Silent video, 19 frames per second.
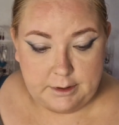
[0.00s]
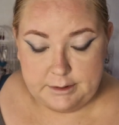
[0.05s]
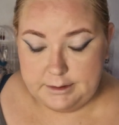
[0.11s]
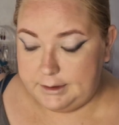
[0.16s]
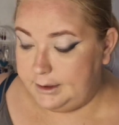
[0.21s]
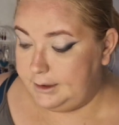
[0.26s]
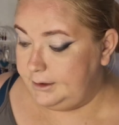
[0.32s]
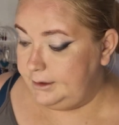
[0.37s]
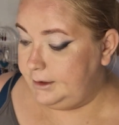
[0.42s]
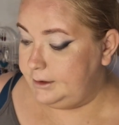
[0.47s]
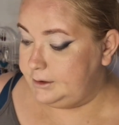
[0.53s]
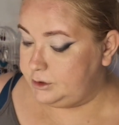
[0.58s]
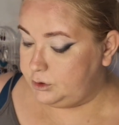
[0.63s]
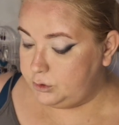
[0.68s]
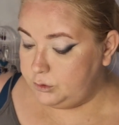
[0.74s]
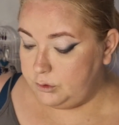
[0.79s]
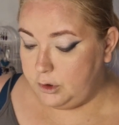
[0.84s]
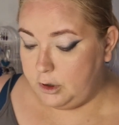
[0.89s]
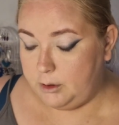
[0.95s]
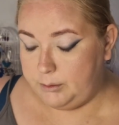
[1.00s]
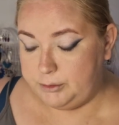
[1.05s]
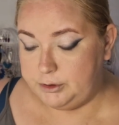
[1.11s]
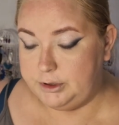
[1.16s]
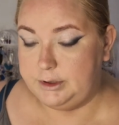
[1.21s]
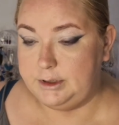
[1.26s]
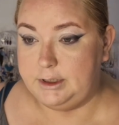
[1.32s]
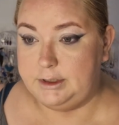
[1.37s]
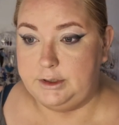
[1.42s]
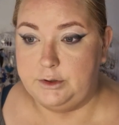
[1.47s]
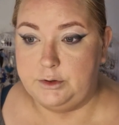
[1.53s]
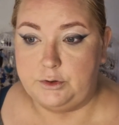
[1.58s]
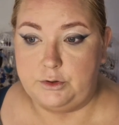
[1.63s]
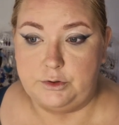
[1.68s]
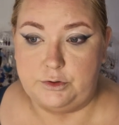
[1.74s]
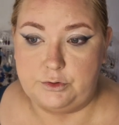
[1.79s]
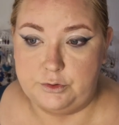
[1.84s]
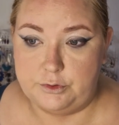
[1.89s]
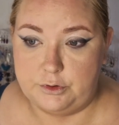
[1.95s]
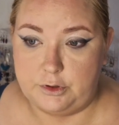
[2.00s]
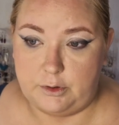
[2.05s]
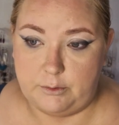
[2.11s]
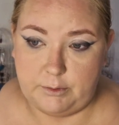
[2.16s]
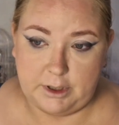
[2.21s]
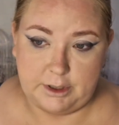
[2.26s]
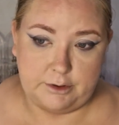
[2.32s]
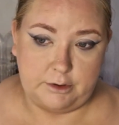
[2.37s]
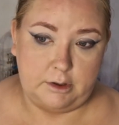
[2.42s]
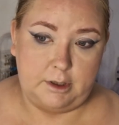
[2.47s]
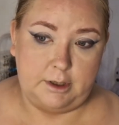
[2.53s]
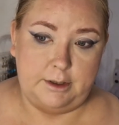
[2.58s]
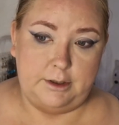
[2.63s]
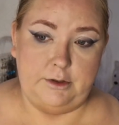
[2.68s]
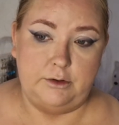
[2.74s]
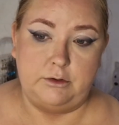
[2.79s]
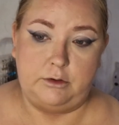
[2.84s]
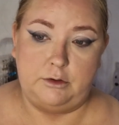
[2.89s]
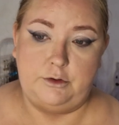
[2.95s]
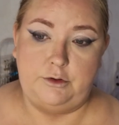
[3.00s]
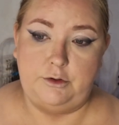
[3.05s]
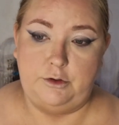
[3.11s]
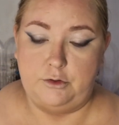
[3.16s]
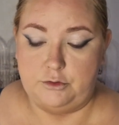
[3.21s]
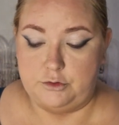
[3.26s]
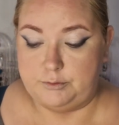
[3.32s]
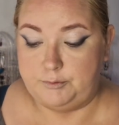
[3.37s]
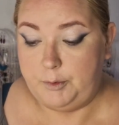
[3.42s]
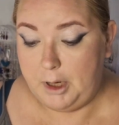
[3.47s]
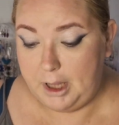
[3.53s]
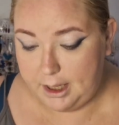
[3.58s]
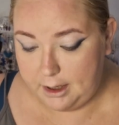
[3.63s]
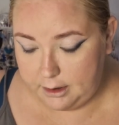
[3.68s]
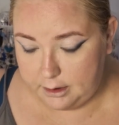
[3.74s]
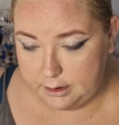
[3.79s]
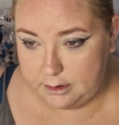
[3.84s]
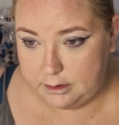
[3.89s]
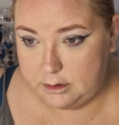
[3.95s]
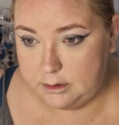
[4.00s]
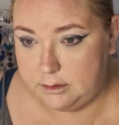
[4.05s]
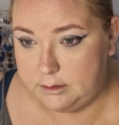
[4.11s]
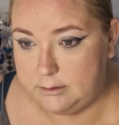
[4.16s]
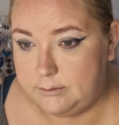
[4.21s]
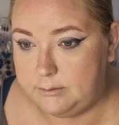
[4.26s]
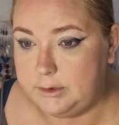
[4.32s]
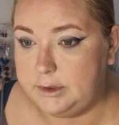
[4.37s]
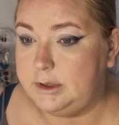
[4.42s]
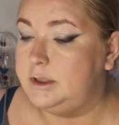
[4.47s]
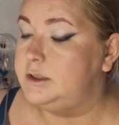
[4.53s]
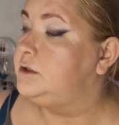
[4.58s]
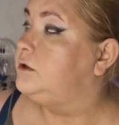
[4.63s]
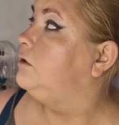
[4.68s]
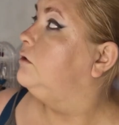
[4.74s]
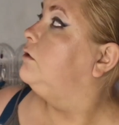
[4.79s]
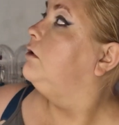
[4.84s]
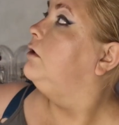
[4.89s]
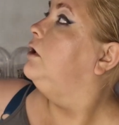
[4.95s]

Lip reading: then there's two options that you could do your waterline. You could use black with this look